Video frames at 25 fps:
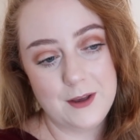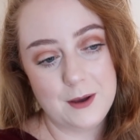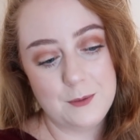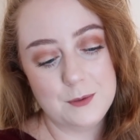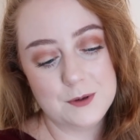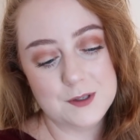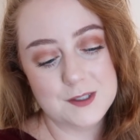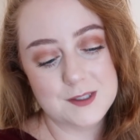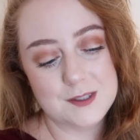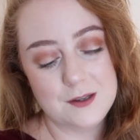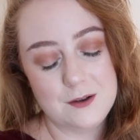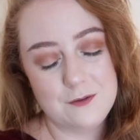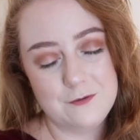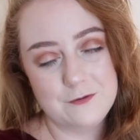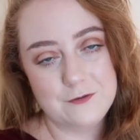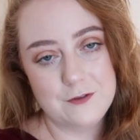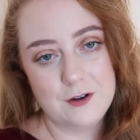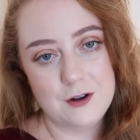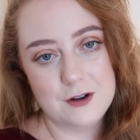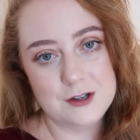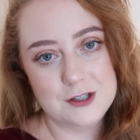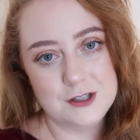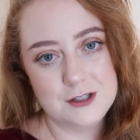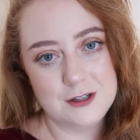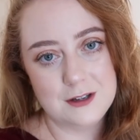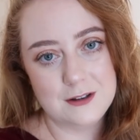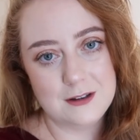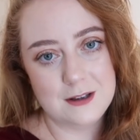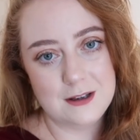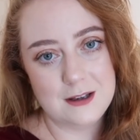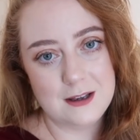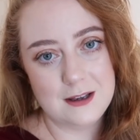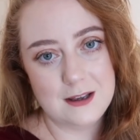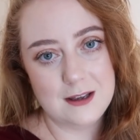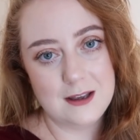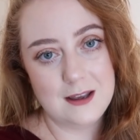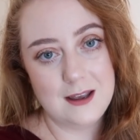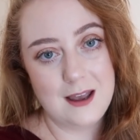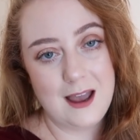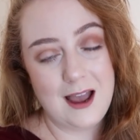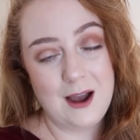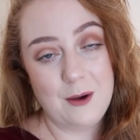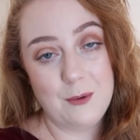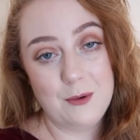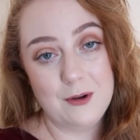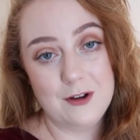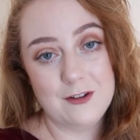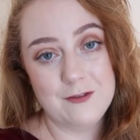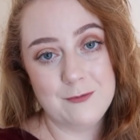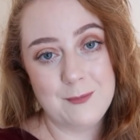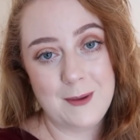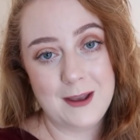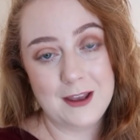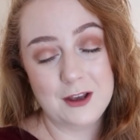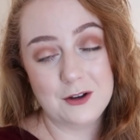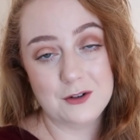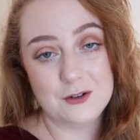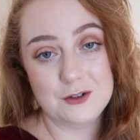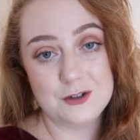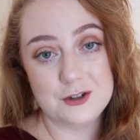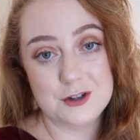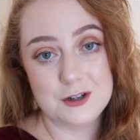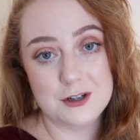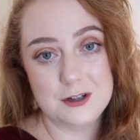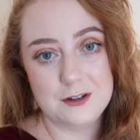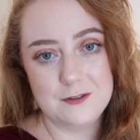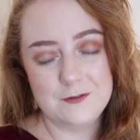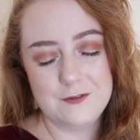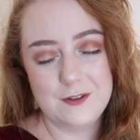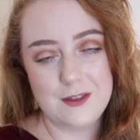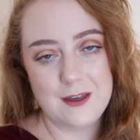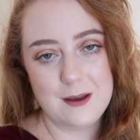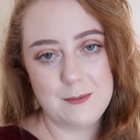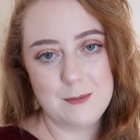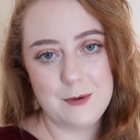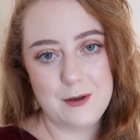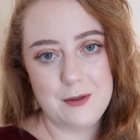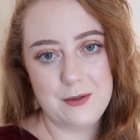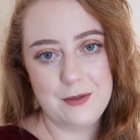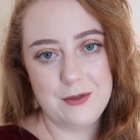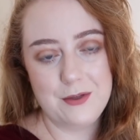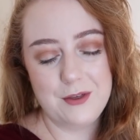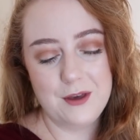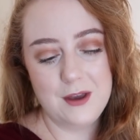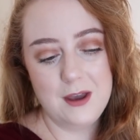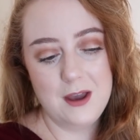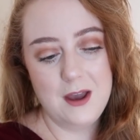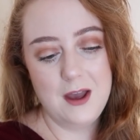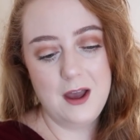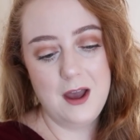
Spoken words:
That was unfortunately out of my control for that month.